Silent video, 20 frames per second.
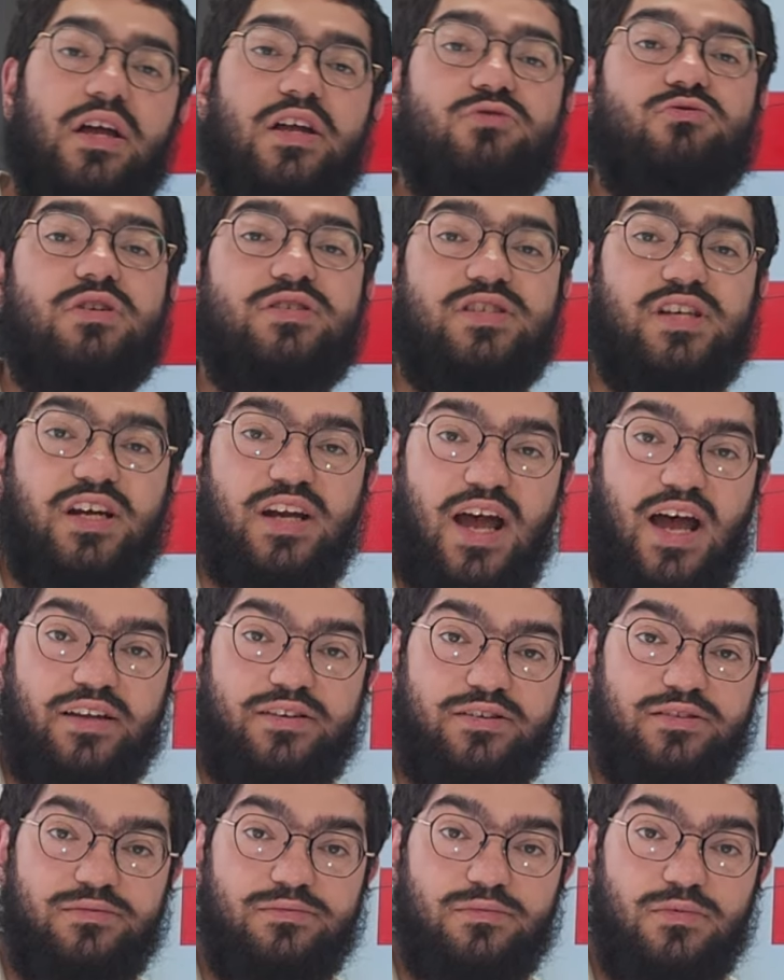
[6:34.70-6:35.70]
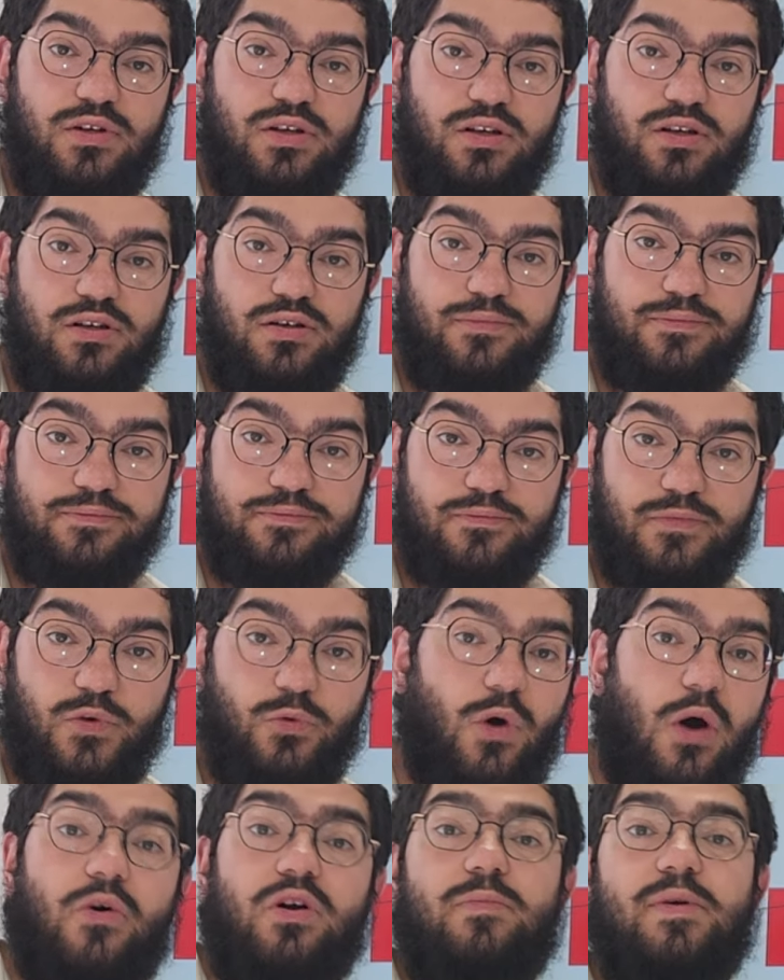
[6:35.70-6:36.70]
interesting knot?
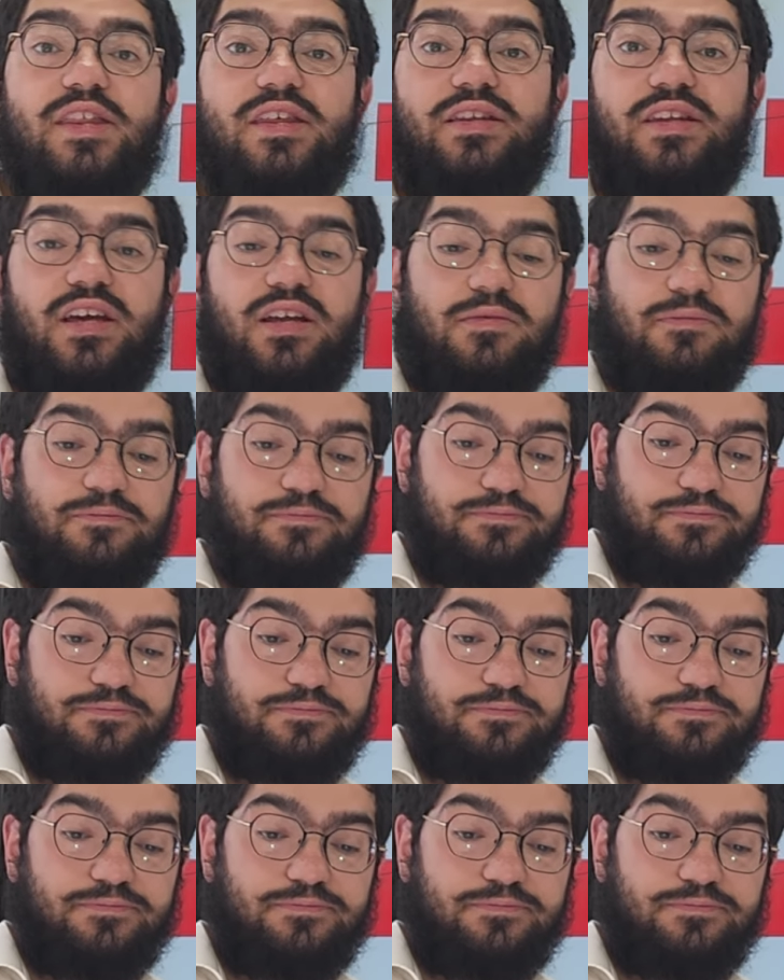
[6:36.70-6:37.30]
What would be the din?